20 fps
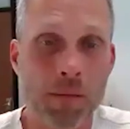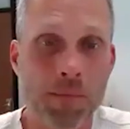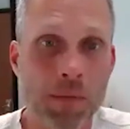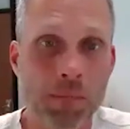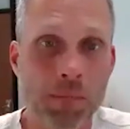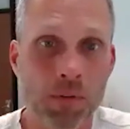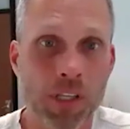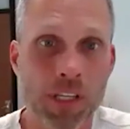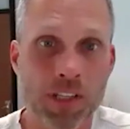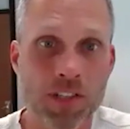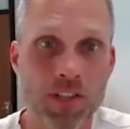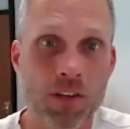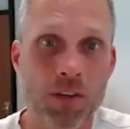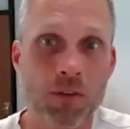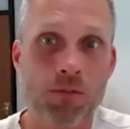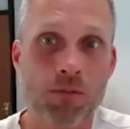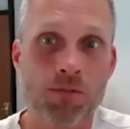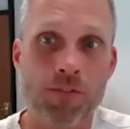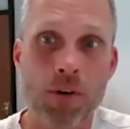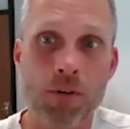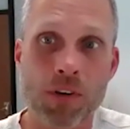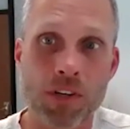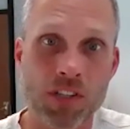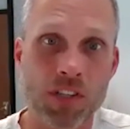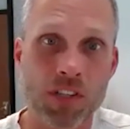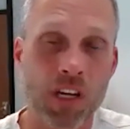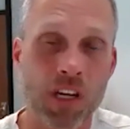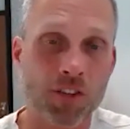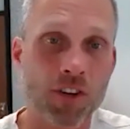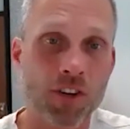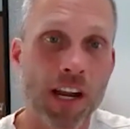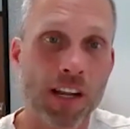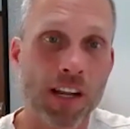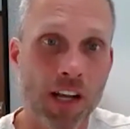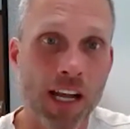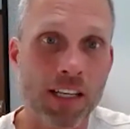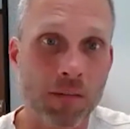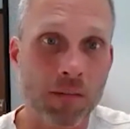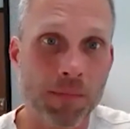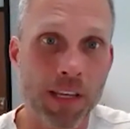Yeah. People get so focused on trying
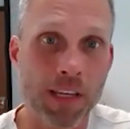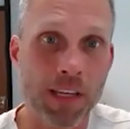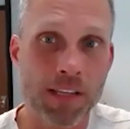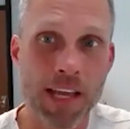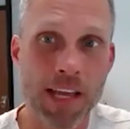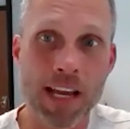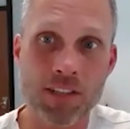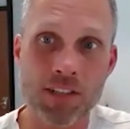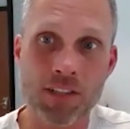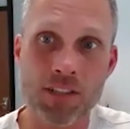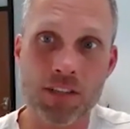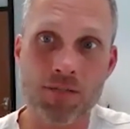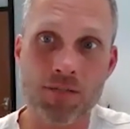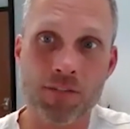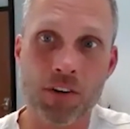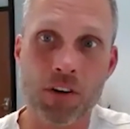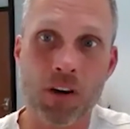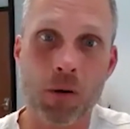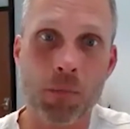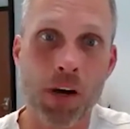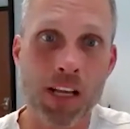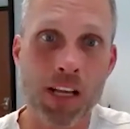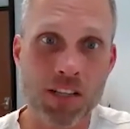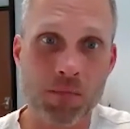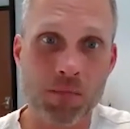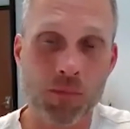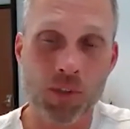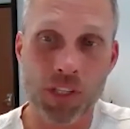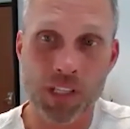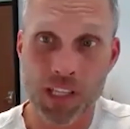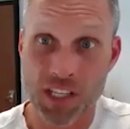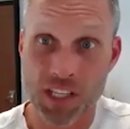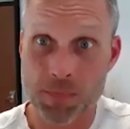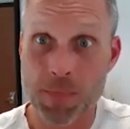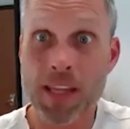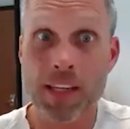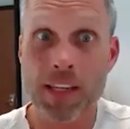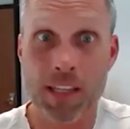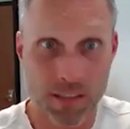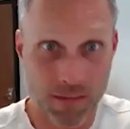not to pay taxes, if at all possible, that they
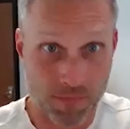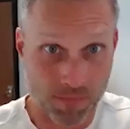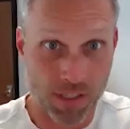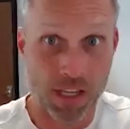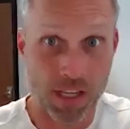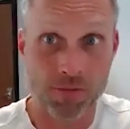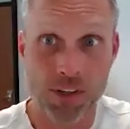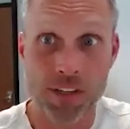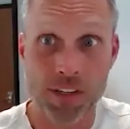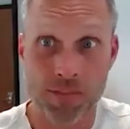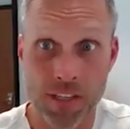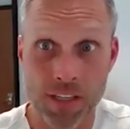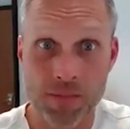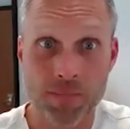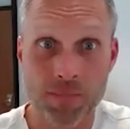spend it, get rid of